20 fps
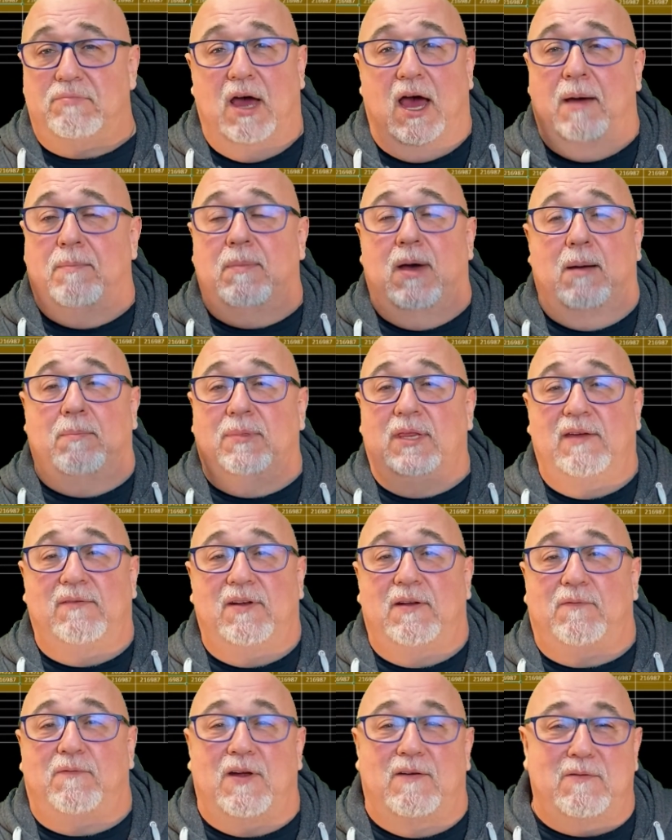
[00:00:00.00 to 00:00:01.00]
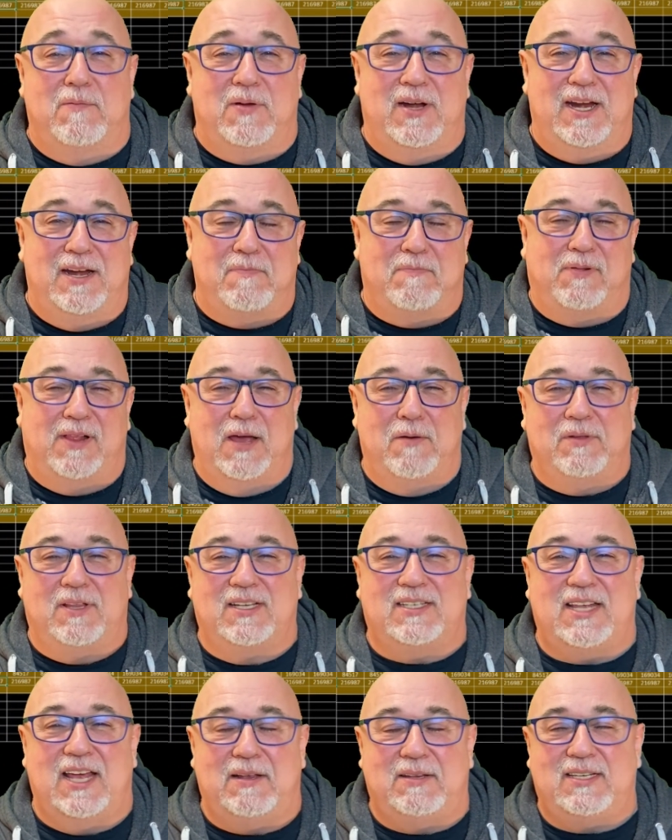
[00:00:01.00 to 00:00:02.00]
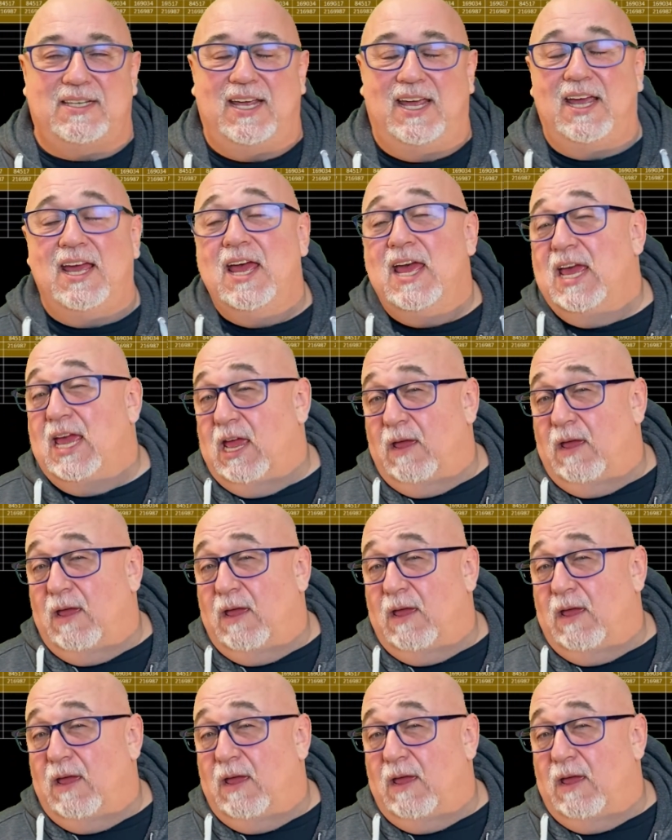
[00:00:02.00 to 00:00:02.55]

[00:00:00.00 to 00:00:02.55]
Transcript: I'm leaving it for everybody to play with as they see.